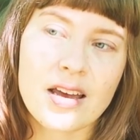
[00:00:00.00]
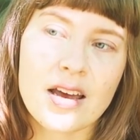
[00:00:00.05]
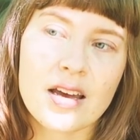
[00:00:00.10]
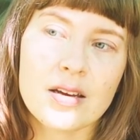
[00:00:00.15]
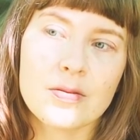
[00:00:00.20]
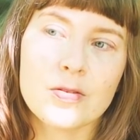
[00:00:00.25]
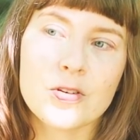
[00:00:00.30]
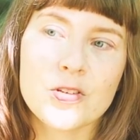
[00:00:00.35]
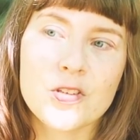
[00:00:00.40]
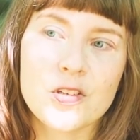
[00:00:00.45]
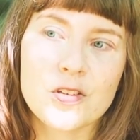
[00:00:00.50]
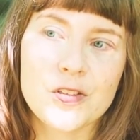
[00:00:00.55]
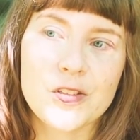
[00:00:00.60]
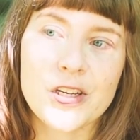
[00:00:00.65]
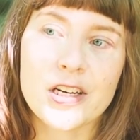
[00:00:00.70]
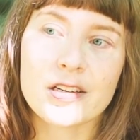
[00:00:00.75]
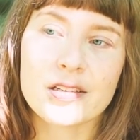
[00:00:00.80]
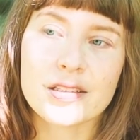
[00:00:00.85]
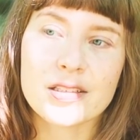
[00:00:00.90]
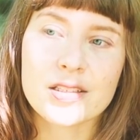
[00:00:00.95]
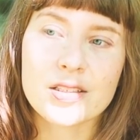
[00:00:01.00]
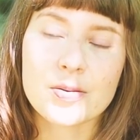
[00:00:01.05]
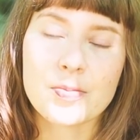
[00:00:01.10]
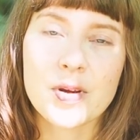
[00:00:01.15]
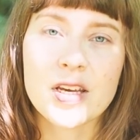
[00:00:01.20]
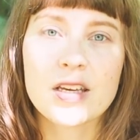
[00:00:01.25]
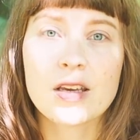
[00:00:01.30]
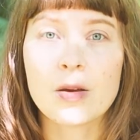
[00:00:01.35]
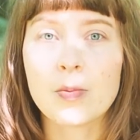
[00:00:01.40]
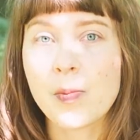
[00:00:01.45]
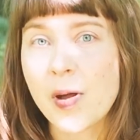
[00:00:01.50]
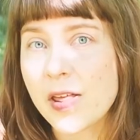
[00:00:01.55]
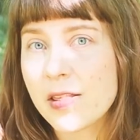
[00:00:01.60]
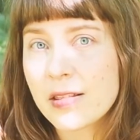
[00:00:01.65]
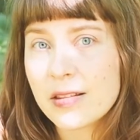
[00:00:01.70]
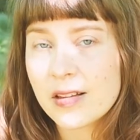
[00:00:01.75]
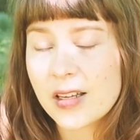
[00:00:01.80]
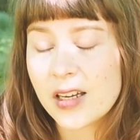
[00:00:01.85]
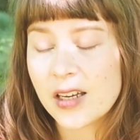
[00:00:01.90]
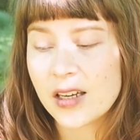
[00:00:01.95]
I would suggest making
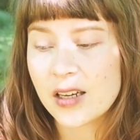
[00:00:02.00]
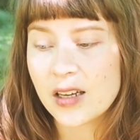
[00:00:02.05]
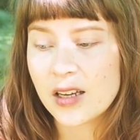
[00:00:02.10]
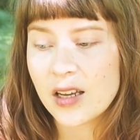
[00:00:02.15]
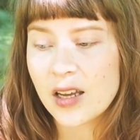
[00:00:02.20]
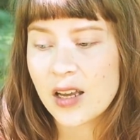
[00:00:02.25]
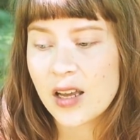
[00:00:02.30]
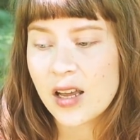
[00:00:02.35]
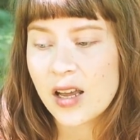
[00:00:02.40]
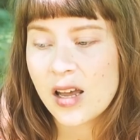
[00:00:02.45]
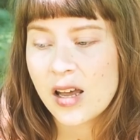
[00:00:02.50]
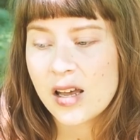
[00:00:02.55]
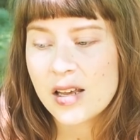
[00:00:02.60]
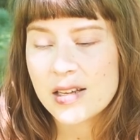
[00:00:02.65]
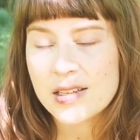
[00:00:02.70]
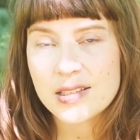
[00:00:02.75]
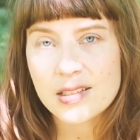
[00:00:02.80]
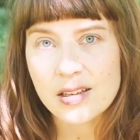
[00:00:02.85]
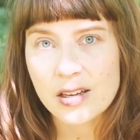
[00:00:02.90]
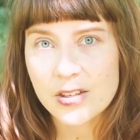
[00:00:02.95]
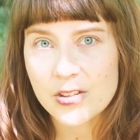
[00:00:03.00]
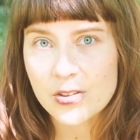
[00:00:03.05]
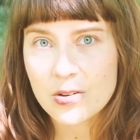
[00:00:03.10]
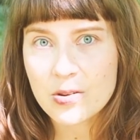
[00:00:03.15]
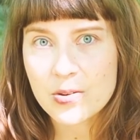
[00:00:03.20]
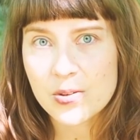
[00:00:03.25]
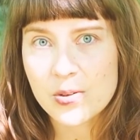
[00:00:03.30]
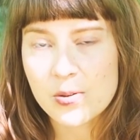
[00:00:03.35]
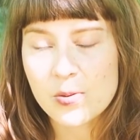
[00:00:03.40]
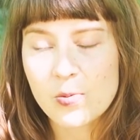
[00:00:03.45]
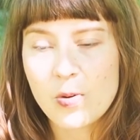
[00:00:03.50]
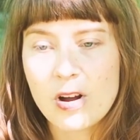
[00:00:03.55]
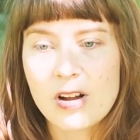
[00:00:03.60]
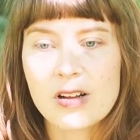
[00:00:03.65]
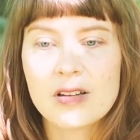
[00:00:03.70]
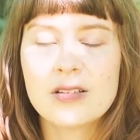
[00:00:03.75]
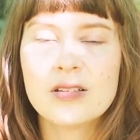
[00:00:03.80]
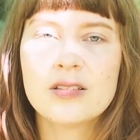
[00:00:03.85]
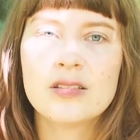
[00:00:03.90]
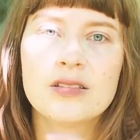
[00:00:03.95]
monthly schedules as
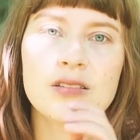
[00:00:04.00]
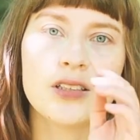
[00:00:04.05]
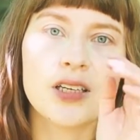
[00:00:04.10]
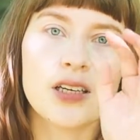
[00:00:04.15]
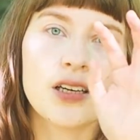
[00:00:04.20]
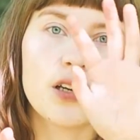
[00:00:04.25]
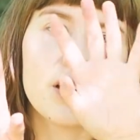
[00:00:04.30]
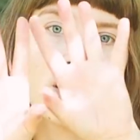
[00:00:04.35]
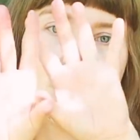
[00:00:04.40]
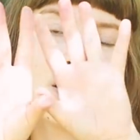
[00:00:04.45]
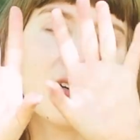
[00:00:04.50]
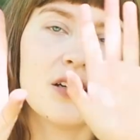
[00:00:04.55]
well, like